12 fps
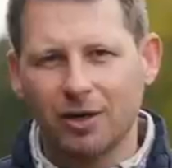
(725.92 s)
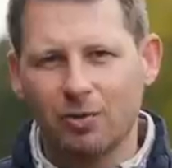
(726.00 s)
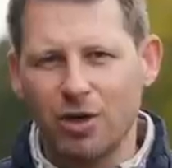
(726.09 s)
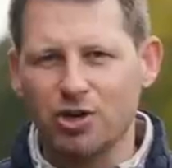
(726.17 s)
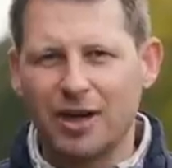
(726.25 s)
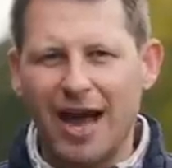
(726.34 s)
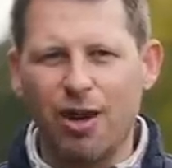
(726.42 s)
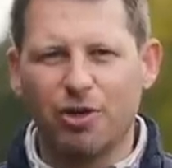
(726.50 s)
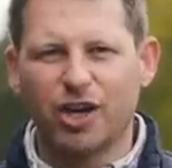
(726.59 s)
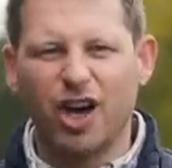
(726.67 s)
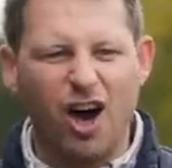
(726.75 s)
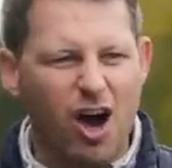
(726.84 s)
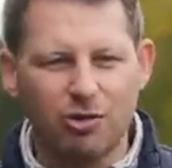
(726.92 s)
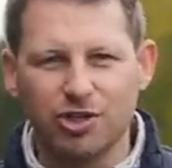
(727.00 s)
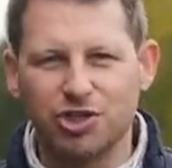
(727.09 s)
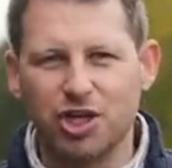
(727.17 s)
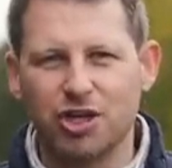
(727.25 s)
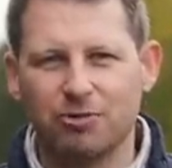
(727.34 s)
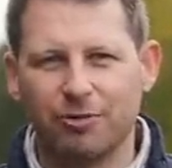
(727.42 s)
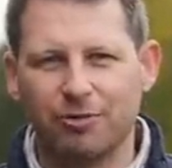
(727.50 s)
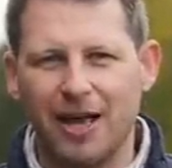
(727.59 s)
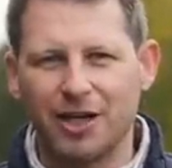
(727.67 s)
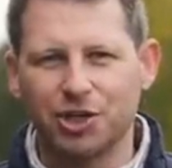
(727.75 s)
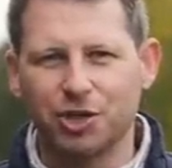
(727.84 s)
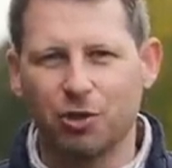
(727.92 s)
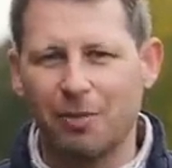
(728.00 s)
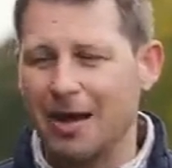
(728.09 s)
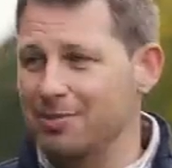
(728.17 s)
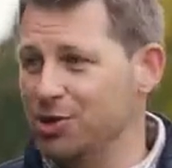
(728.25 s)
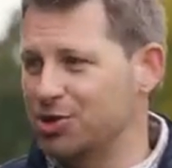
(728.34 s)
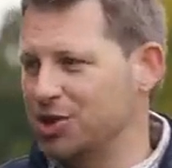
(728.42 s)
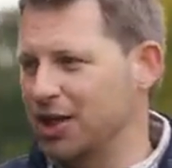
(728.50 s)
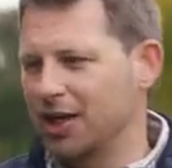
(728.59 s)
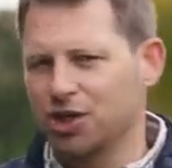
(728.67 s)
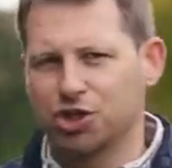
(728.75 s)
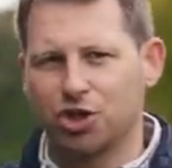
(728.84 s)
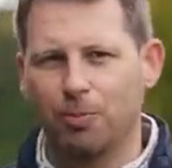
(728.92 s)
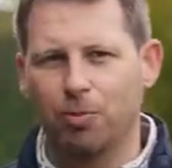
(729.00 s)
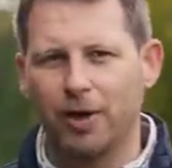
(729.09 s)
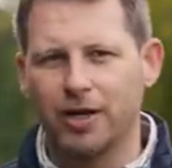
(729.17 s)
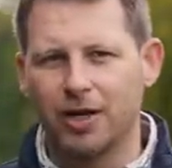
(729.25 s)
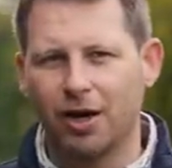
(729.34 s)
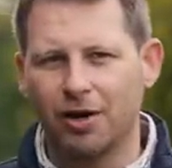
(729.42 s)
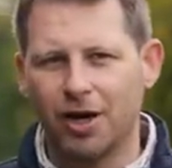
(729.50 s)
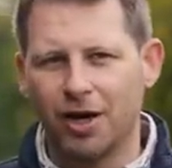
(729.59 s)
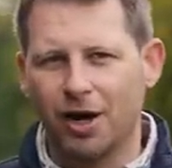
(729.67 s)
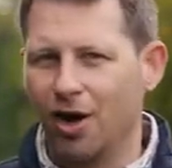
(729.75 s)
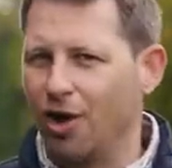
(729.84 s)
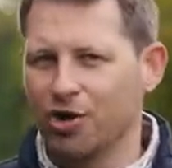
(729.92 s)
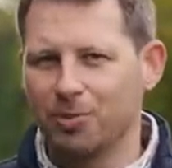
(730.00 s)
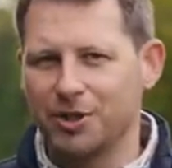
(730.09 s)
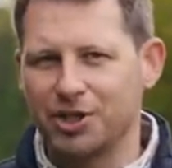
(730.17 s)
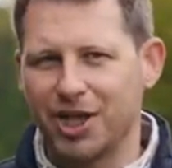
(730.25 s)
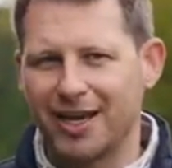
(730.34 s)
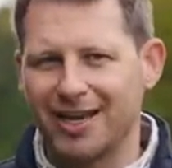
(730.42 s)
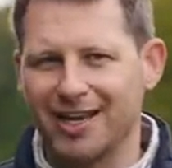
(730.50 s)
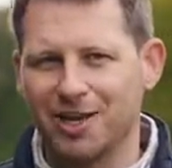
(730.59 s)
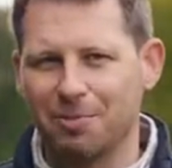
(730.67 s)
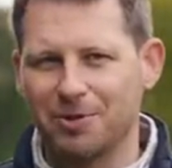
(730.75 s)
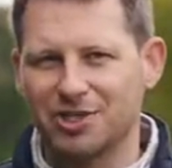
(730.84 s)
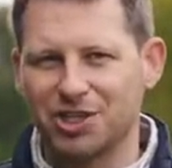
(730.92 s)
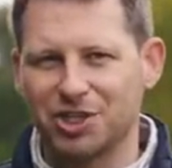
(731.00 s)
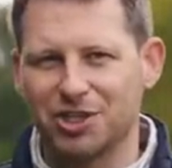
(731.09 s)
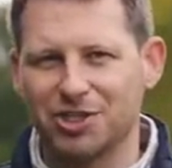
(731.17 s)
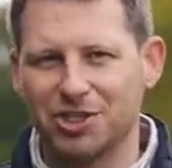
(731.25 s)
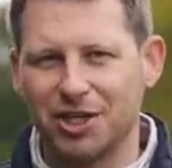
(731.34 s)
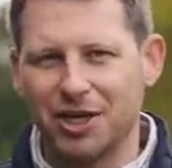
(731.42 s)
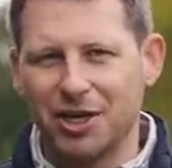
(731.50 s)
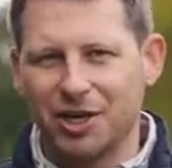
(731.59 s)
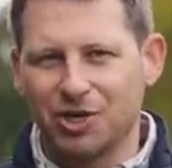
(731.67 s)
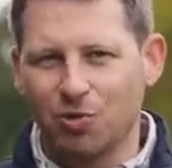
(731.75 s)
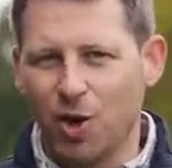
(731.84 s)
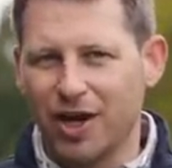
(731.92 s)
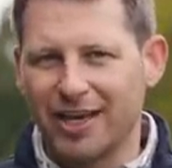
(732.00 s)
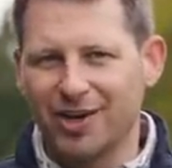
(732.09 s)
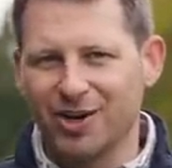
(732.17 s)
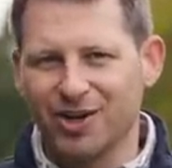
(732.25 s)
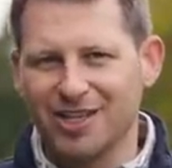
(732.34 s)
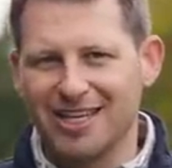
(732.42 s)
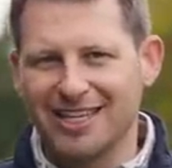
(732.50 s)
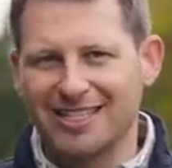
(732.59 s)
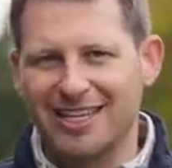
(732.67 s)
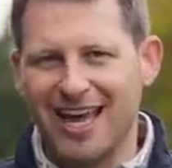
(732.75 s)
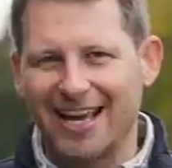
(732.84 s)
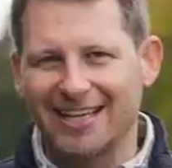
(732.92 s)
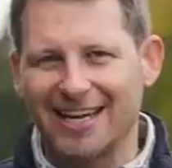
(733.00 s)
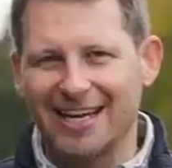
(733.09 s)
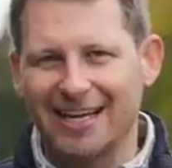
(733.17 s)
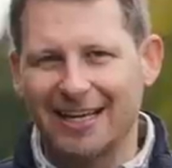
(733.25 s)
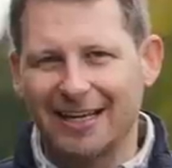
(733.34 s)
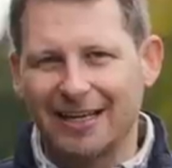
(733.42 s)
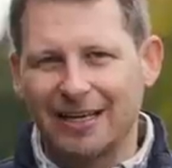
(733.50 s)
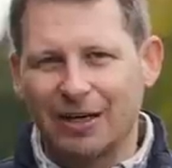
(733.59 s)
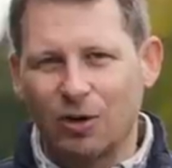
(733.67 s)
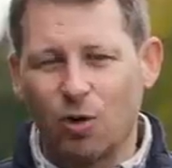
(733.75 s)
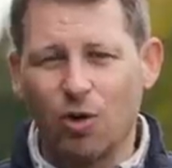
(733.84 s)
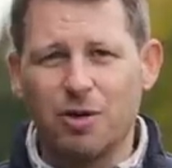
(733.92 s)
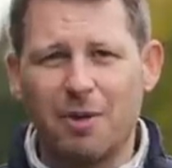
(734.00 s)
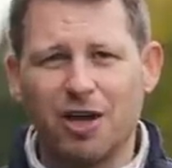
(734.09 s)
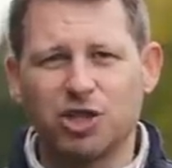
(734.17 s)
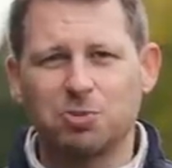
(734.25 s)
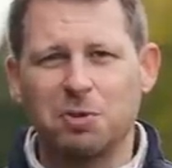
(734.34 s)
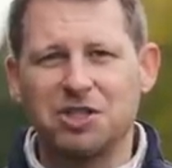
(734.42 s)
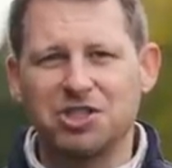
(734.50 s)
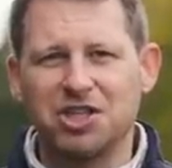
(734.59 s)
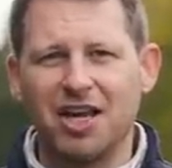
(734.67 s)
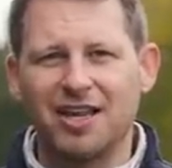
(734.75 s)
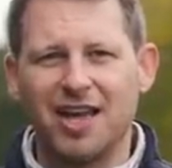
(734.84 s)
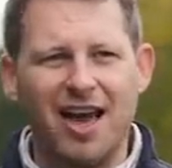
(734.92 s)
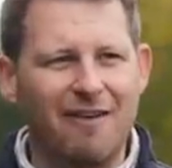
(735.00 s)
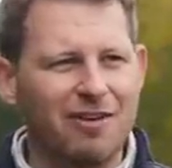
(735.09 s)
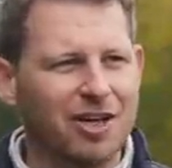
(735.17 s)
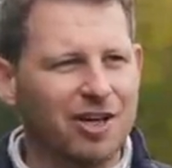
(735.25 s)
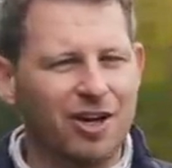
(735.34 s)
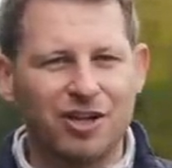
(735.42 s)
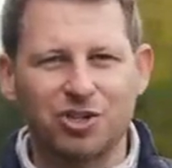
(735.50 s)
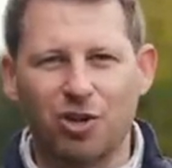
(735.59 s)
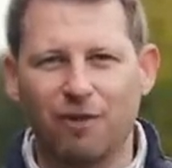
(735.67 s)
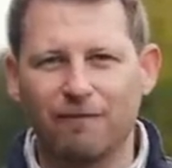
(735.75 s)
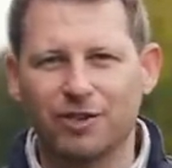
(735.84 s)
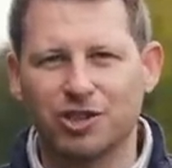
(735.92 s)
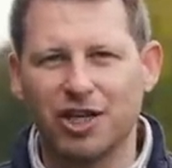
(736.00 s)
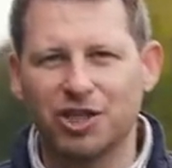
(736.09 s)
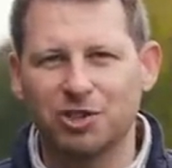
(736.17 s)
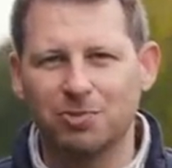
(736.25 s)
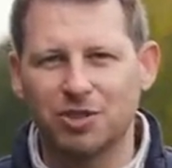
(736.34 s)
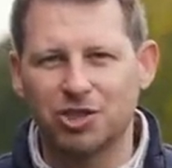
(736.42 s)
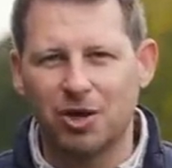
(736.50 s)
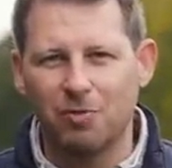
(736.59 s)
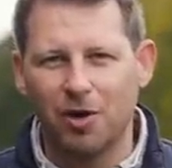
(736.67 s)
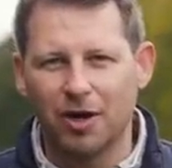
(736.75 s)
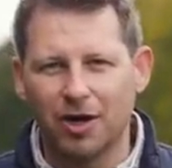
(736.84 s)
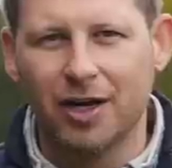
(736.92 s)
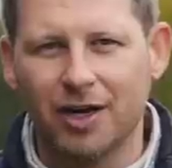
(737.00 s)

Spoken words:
When you get out the car and see your reflection, or maybe you see it in a shop window, you'll be checking your positions, working on your technique. Or you might just be sitting there having a nice conversation with someone,